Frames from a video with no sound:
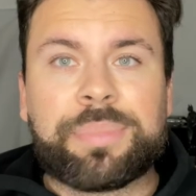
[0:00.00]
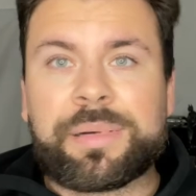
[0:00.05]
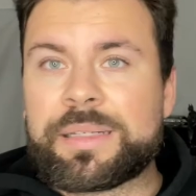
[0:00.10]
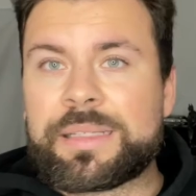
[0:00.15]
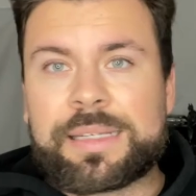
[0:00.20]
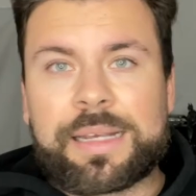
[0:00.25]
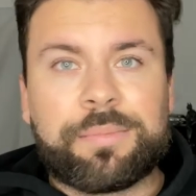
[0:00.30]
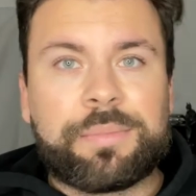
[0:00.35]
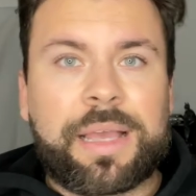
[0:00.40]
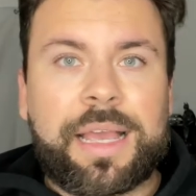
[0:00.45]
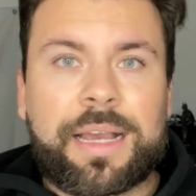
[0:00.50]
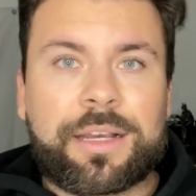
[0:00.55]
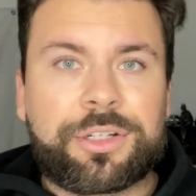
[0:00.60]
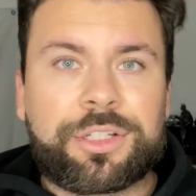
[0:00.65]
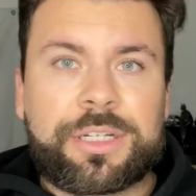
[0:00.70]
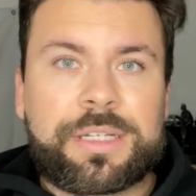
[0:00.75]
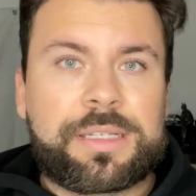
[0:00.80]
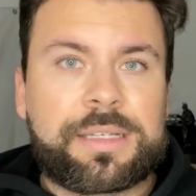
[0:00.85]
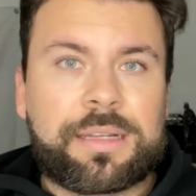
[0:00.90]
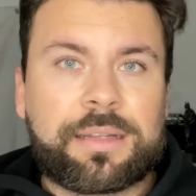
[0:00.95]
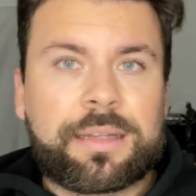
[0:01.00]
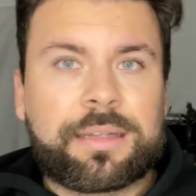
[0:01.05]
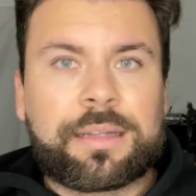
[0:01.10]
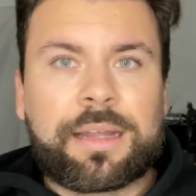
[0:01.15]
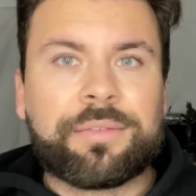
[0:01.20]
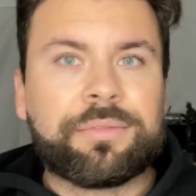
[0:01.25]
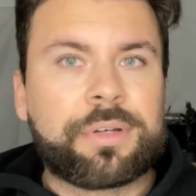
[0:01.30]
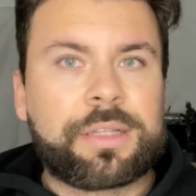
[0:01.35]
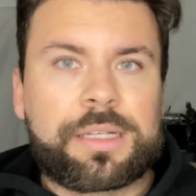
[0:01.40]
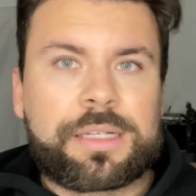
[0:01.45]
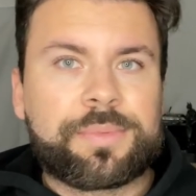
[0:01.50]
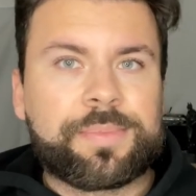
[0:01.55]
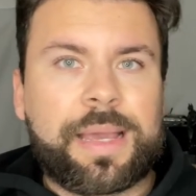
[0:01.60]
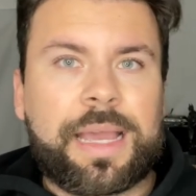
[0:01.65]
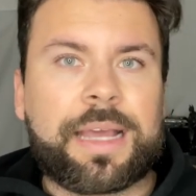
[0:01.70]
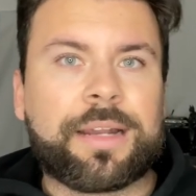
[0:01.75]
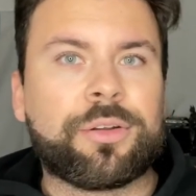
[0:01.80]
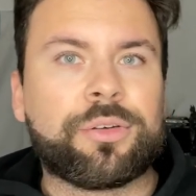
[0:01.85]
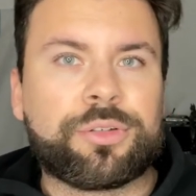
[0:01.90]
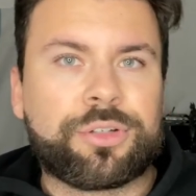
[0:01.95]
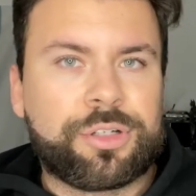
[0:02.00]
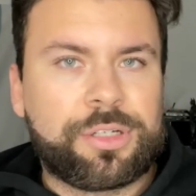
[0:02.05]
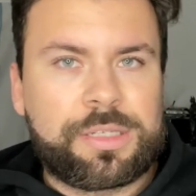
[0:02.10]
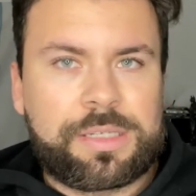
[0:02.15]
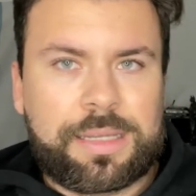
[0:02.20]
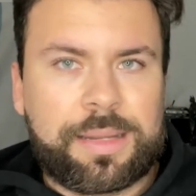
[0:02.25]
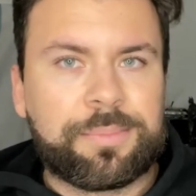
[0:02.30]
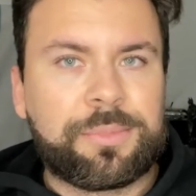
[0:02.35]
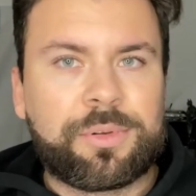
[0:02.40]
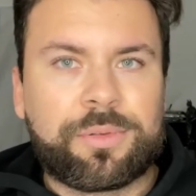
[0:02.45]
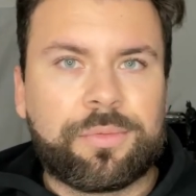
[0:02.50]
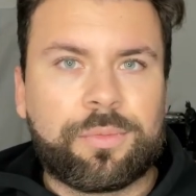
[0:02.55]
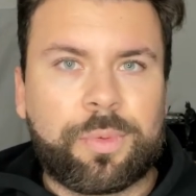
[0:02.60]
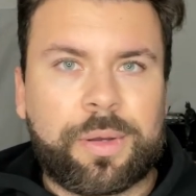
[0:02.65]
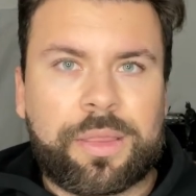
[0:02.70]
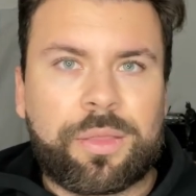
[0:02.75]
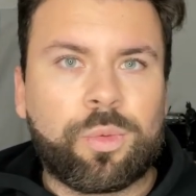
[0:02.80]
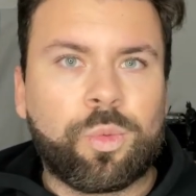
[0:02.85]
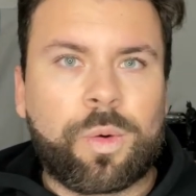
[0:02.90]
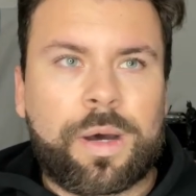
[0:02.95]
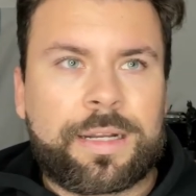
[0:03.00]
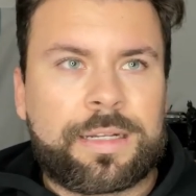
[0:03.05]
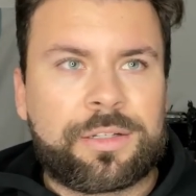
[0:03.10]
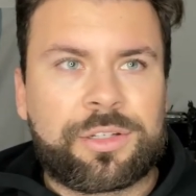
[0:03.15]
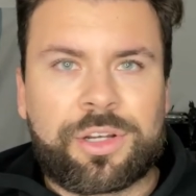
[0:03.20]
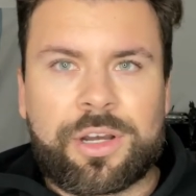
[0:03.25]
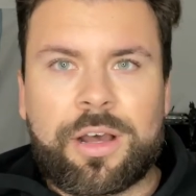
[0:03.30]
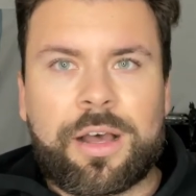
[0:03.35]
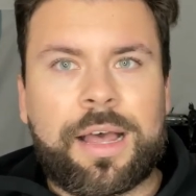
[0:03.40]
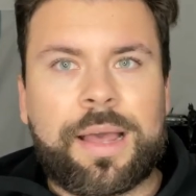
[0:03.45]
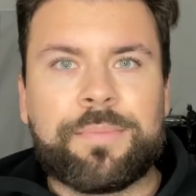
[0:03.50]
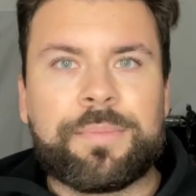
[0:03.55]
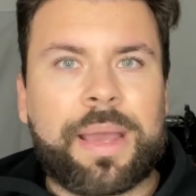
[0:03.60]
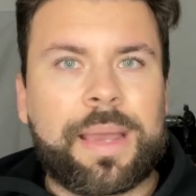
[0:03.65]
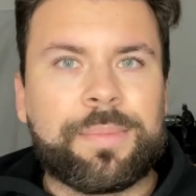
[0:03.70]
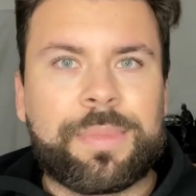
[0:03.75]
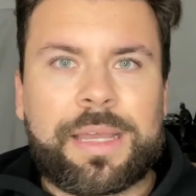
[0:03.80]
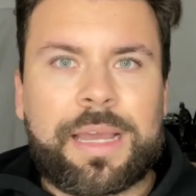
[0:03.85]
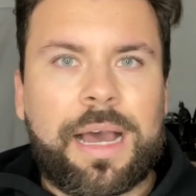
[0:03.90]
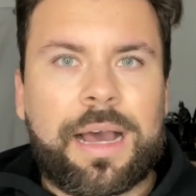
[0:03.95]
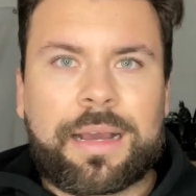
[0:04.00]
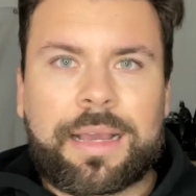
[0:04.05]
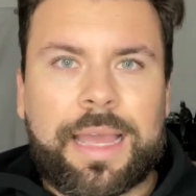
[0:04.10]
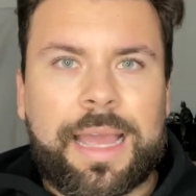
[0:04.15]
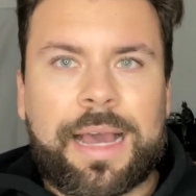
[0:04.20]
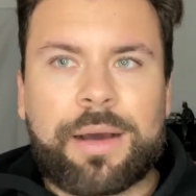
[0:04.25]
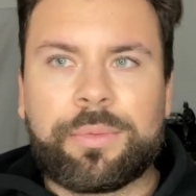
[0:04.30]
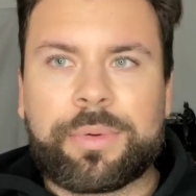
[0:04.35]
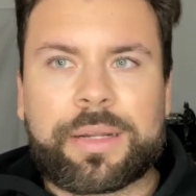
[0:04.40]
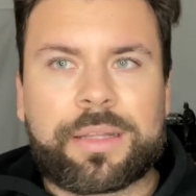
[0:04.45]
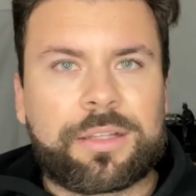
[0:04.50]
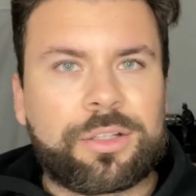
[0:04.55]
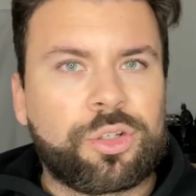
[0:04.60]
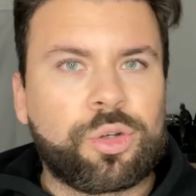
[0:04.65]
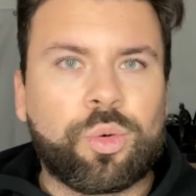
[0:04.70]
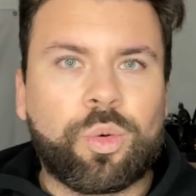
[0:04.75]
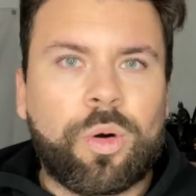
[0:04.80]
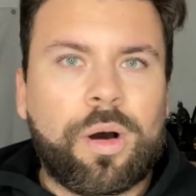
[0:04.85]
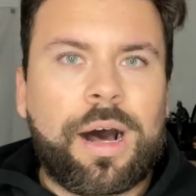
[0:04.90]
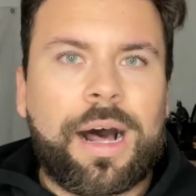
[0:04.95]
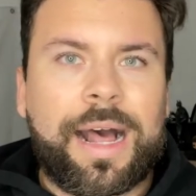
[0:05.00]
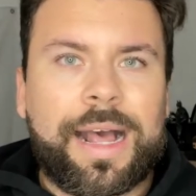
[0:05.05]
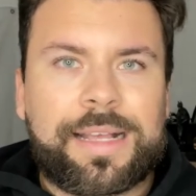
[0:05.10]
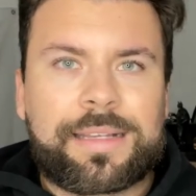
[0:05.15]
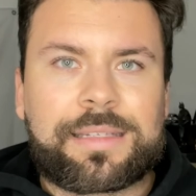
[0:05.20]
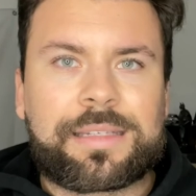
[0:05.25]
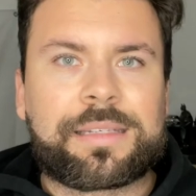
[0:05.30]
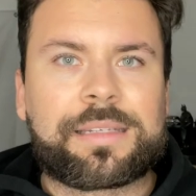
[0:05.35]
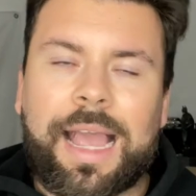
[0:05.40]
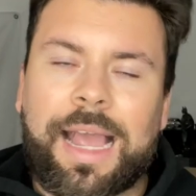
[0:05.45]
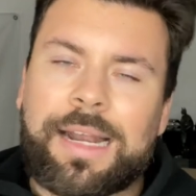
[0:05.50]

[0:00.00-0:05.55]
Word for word: but somehow she's still in love with this man who she slept with one time, maybe hung out with twice,